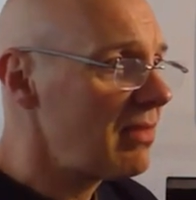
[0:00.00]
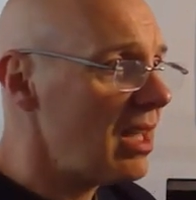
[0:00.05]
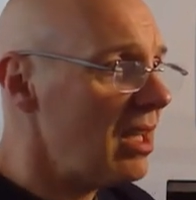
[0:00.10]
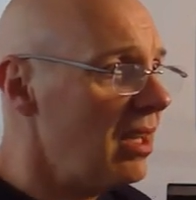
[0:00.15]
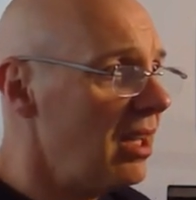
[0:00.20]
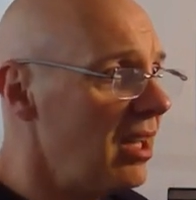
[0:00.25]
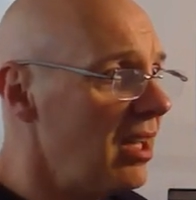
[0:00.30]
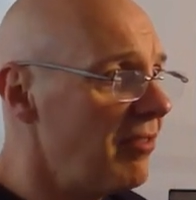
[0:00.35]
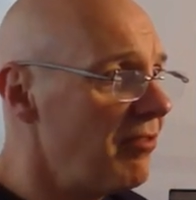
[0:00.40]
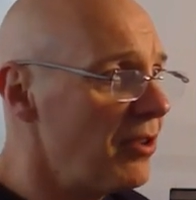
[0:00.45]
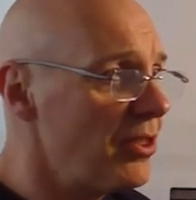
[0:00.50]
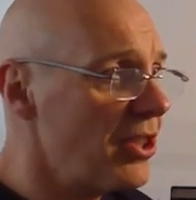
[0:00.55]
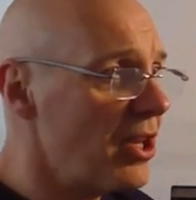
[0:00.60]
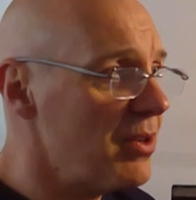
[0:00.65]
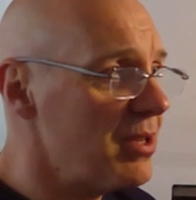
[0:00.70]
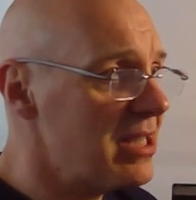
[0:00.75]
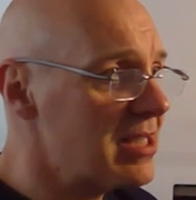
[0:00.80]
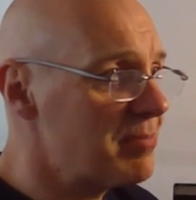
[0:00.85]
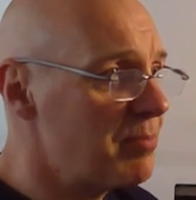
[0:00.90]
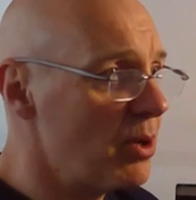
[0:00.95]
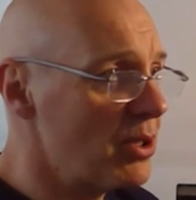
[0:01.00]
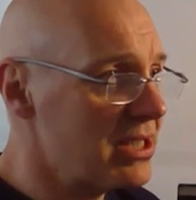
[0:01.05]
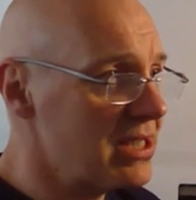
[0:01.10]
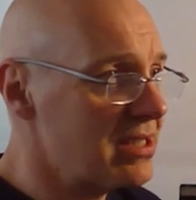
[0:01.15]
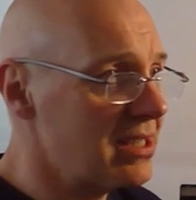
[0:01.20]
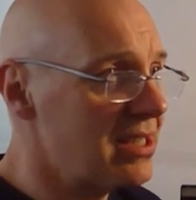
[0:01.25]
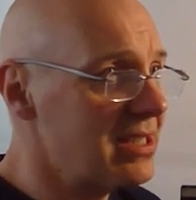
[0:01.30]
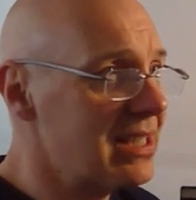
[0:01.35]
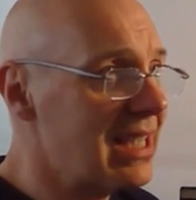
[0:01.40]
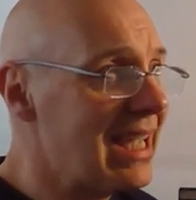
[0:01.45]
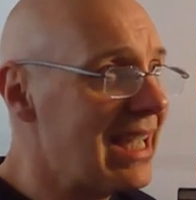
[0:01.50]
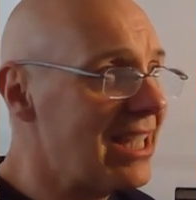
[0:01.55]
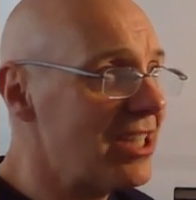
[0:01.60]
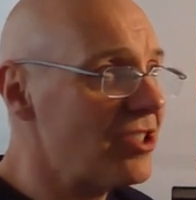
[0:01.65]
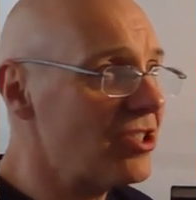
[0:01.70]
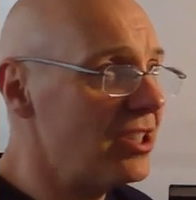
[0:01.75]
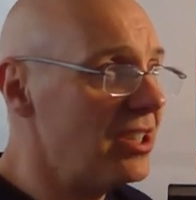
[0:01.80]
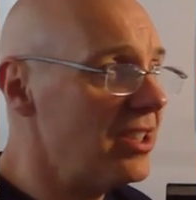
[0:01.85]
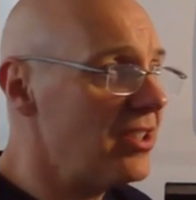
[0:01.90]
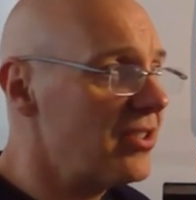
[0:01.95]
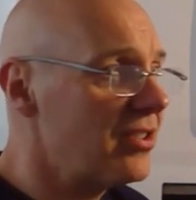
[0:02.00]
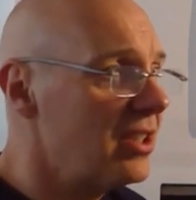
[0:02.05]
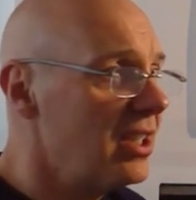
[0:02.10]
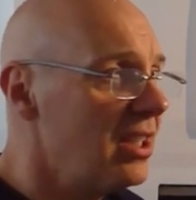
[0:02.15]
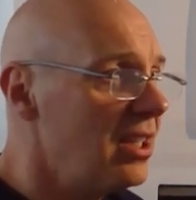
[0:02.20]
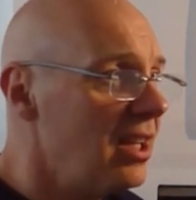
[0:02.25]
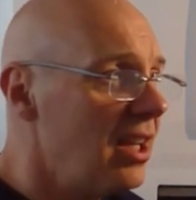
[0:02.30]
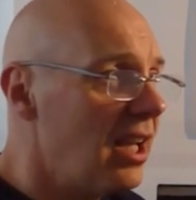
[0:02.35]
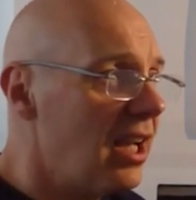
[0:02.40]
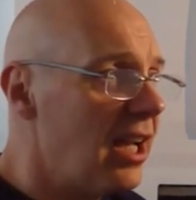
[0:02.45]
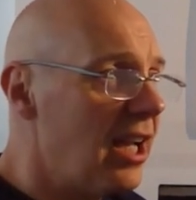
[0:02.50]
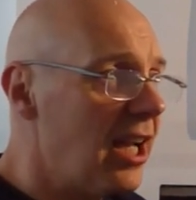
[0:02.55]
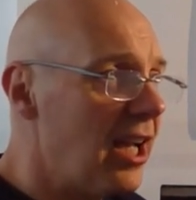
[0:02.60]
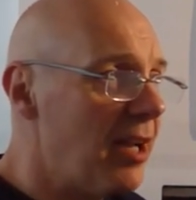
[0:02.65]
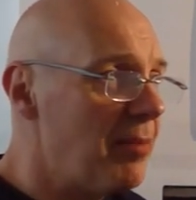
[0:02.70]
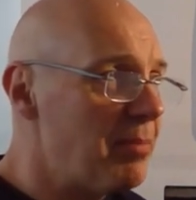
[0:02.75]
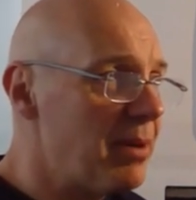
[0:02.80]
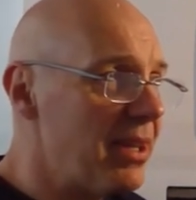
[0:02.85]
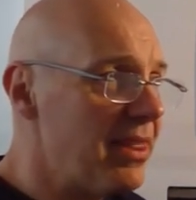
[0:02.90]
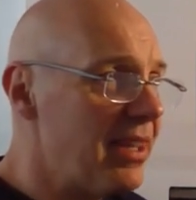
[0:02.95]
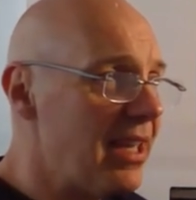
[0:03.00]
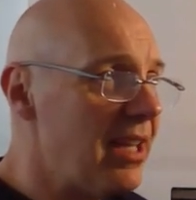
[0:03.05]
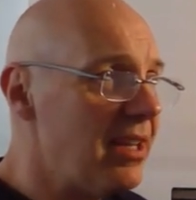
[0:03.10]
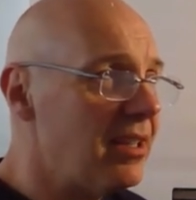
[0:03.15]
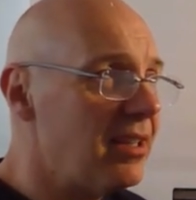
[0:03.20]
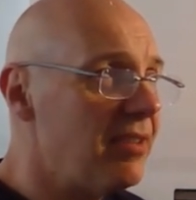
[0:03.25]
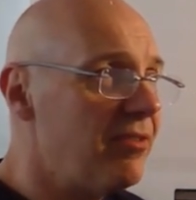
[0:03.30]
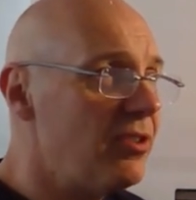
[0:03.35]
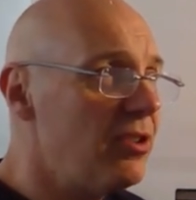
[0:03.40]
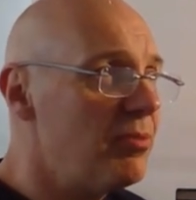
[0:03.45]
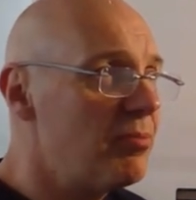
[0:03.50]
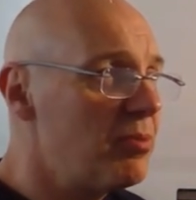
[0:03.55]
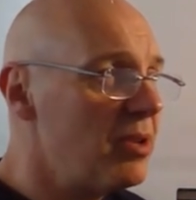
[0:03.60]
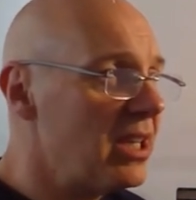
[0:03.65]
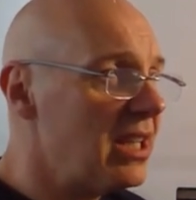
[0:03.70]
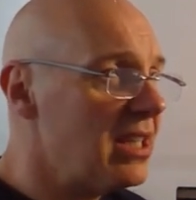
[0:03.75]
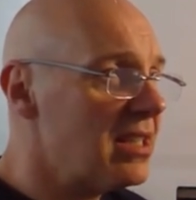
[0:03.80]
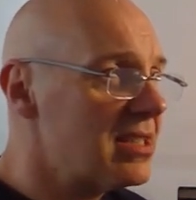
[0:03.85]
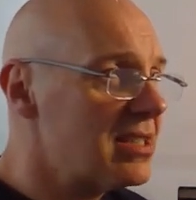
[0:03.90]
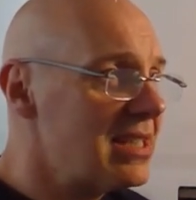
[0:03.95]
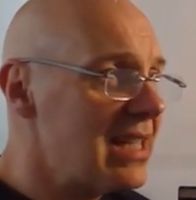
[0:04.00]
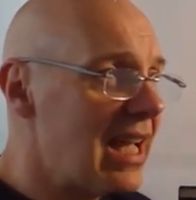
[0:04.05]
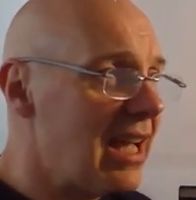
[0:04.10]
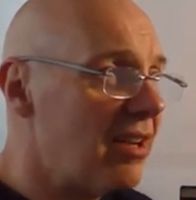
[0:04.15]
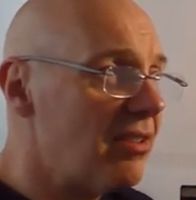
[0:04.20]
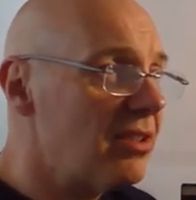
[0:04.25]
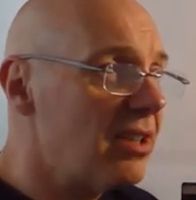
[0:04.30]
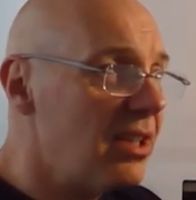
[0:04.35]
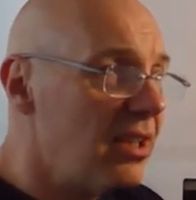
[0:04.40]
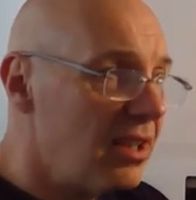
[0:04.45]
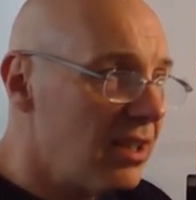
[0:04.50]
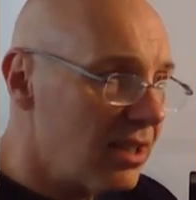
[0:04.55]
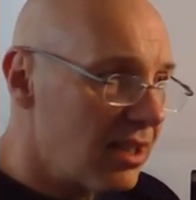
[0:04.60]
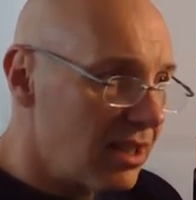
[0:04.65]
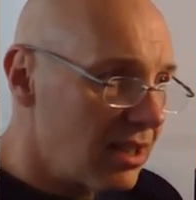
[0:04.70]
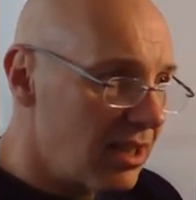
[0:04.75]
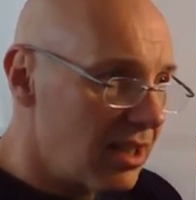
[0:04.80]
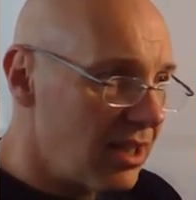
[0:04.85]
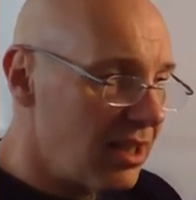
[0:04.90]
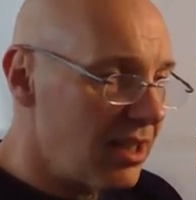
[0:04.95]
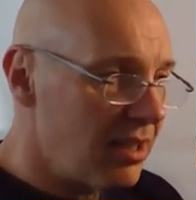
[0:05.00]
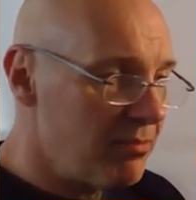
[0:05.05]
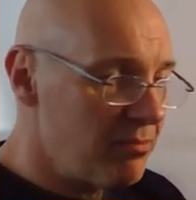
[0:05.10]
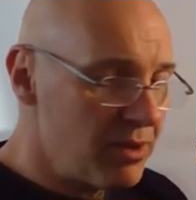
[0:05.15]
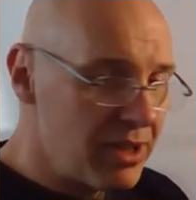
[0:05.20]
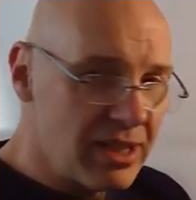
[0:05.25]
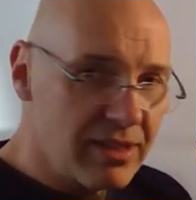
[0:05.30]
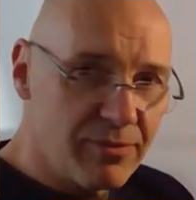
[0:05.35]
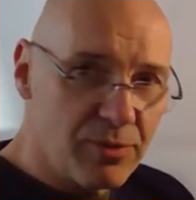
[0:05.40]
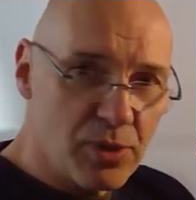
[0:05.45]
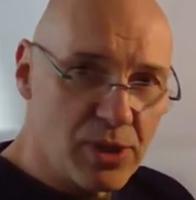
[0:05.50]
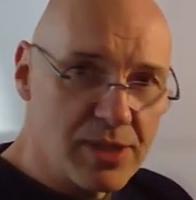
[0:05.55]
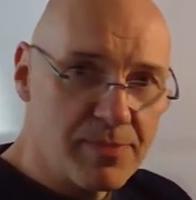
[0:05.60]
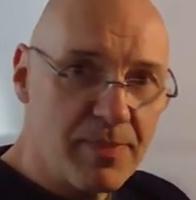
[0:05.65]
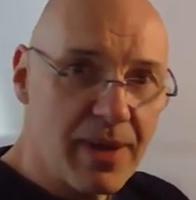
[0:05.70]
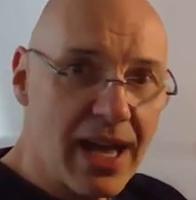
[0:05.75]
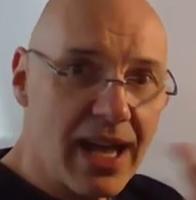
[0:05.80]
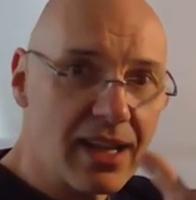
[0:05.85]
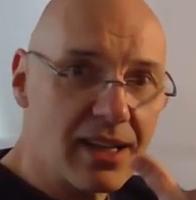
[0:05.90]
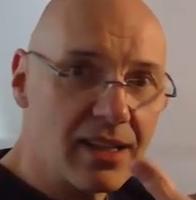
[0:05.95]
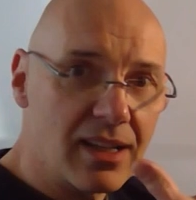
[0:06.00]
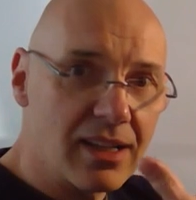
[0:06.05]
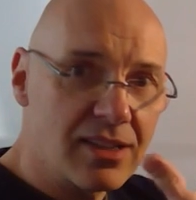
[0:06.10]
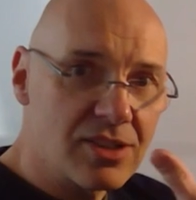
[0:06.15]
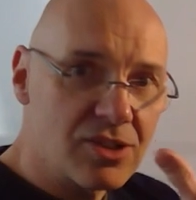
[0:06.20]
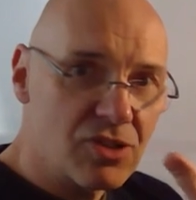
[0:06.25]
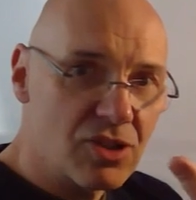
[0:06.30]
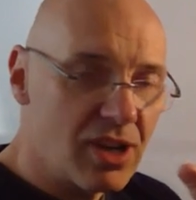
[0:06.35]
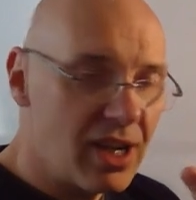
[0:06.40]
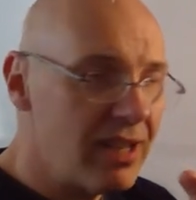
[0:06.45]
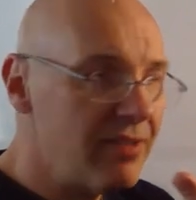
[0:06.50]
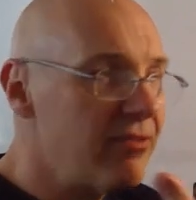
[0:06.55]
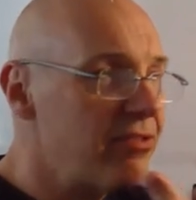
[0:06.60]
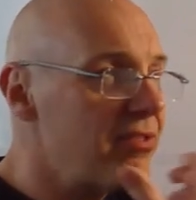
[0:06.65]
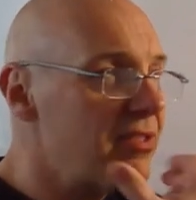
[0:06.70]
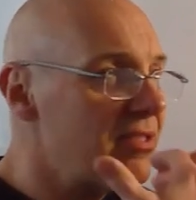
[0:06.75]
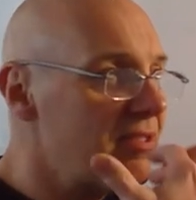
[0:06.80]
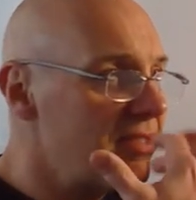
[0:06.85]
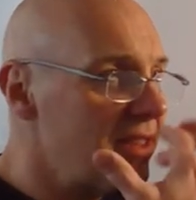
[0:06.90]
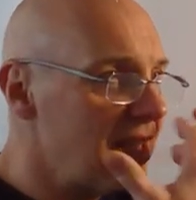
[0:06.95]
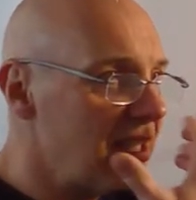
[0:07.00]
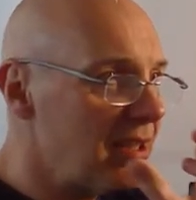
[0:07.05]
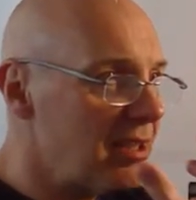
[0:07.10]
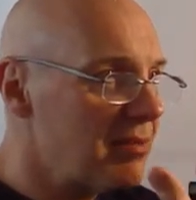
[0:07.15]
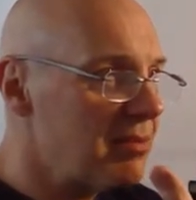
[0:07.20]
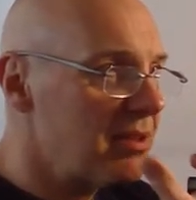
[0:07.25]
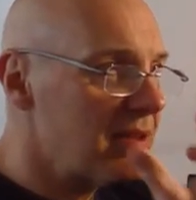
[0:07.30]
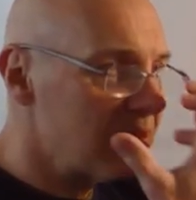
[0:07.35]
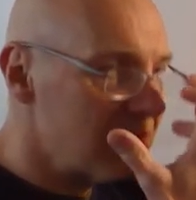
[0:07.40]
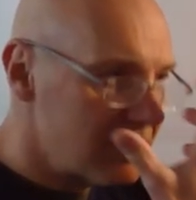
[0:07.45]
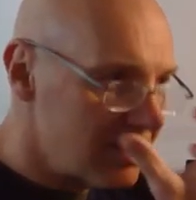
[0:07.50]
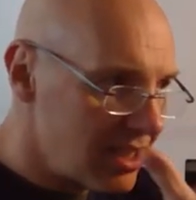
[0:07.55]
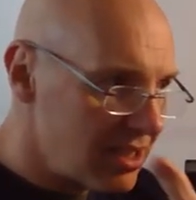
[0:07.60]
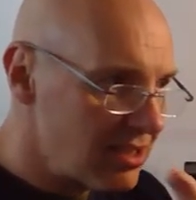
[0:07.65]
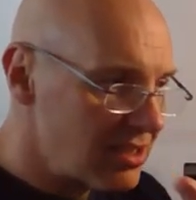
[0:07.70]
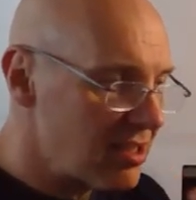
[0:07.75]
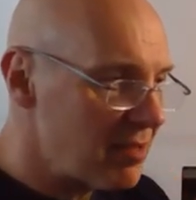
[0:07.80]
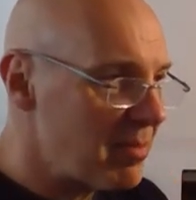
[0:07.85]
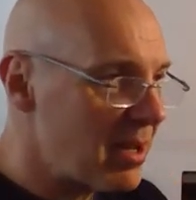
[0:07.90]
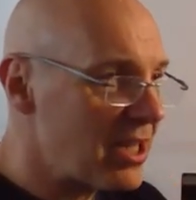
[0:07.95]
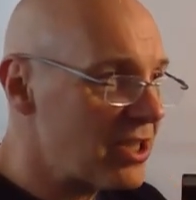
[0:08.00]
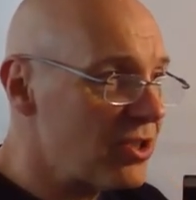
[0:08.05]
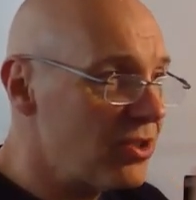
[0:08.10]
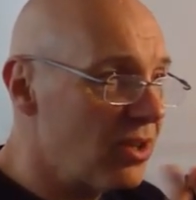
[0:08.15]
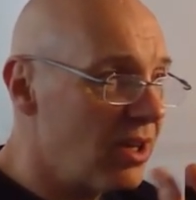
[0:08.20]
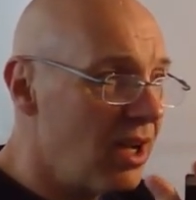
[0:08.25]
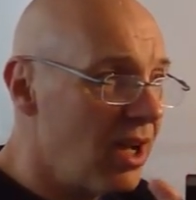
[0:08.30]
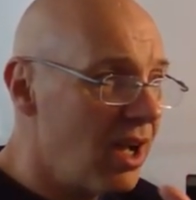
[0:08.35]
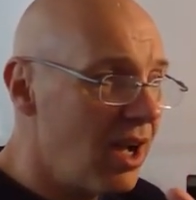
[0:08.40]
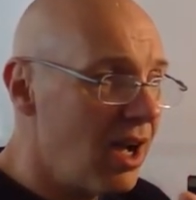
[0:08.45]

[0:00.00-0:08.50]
though his body's under hatches, but then if you bring it down and bring the voice back and try and take yourself back to your